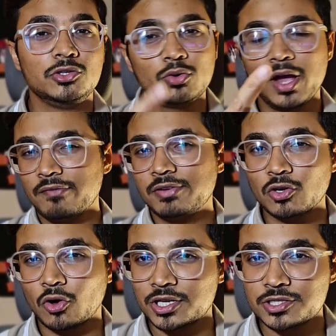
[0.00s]
You have
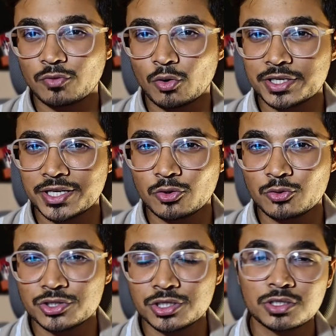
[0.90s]
a knowledge vault in
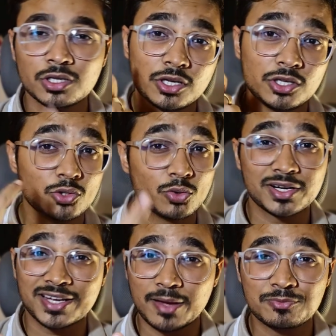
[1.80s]
Notion.
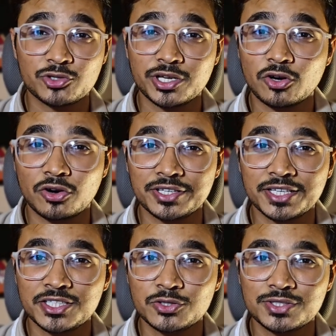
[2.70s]
You are capturing
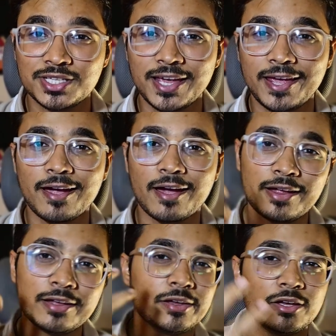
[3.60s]
content using
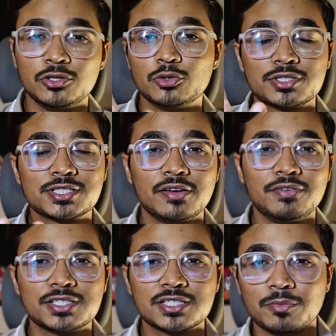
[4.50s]
AI. You're
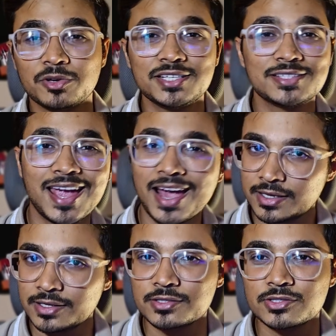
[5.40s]
saving summaries
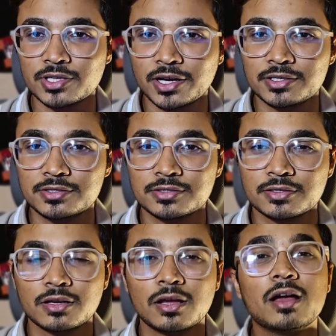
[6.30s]
and
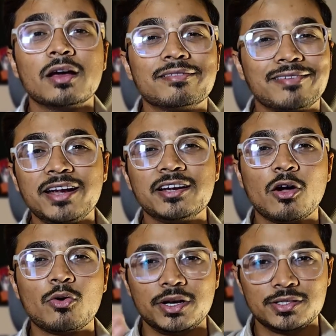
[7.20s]
insights. Right
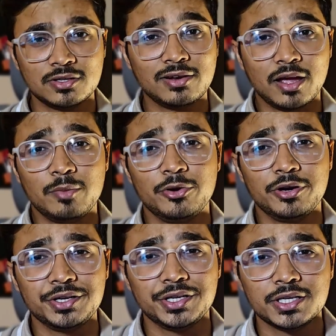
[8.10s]
now, it's a
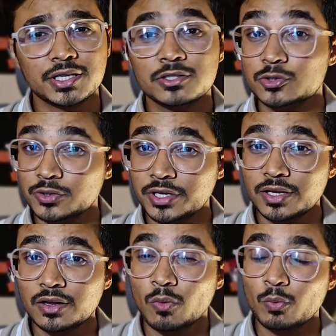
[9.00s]
library.
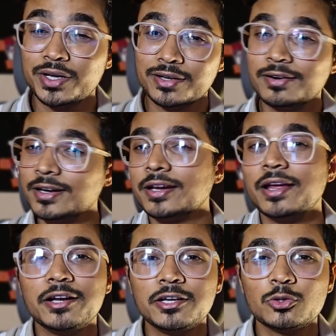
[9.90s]
Today, we turn
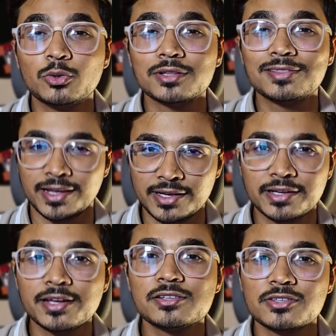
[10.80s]
it into a
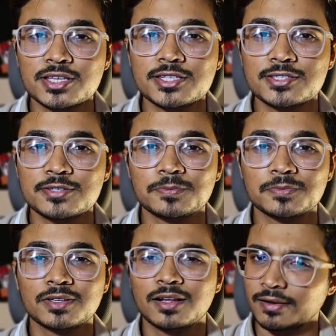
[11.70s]
thinking
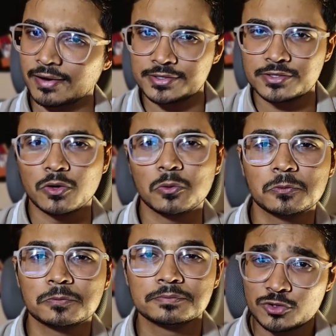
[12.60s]
system. Let's go.
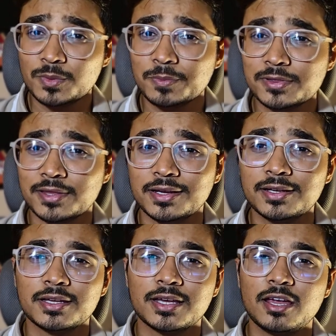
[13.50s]
Most people
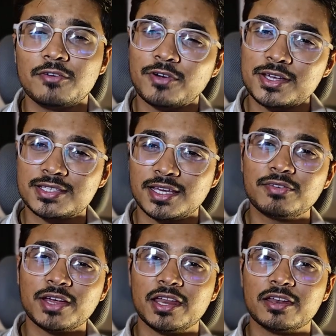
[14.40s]
think if I
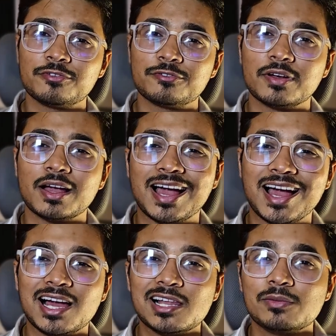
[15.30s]
save enough,
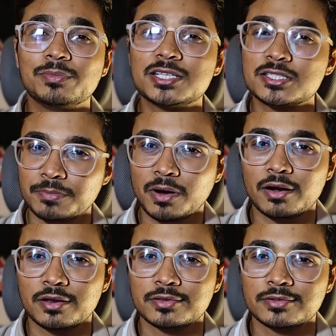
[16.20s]
I'll be
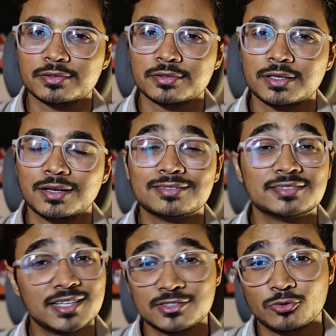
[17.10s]
smarter.
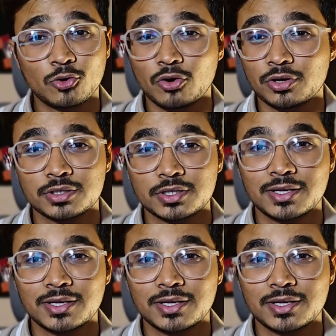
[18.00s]
That's wrong.